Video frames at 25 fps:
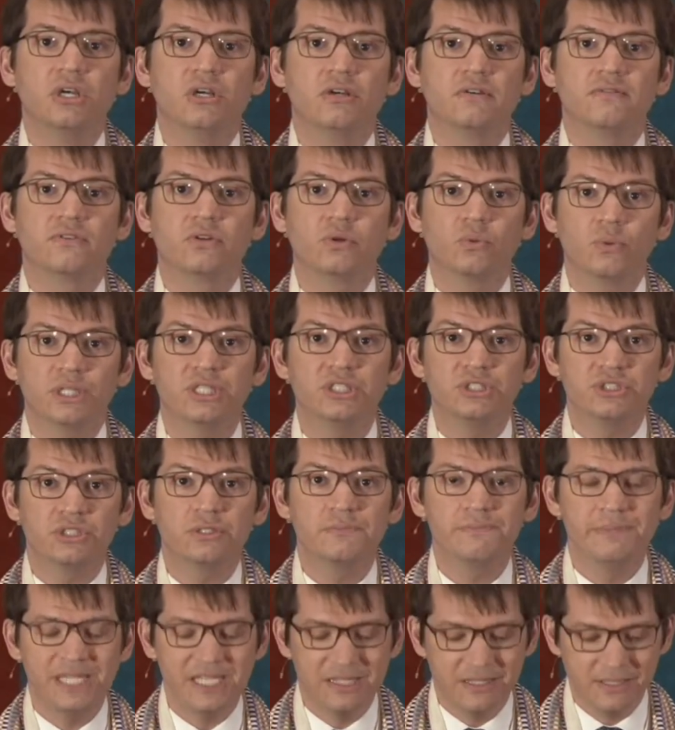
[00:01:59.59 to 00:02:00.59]
for what is to
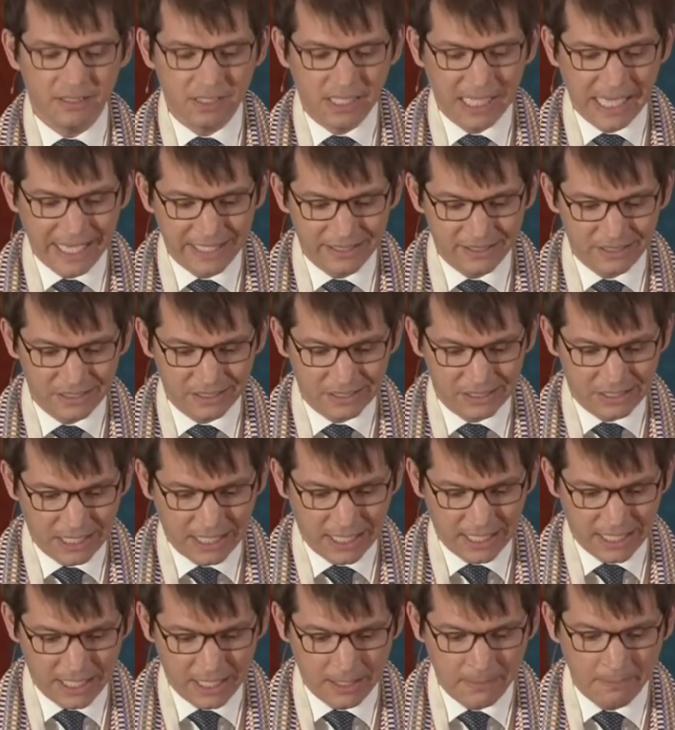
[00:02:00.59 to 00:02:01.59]
be the last
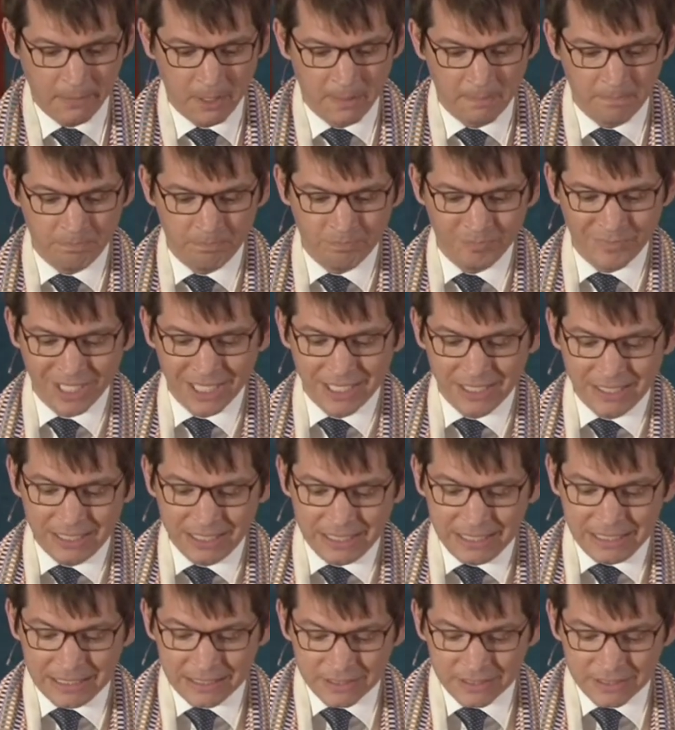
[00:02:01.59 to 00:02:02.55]
time. He is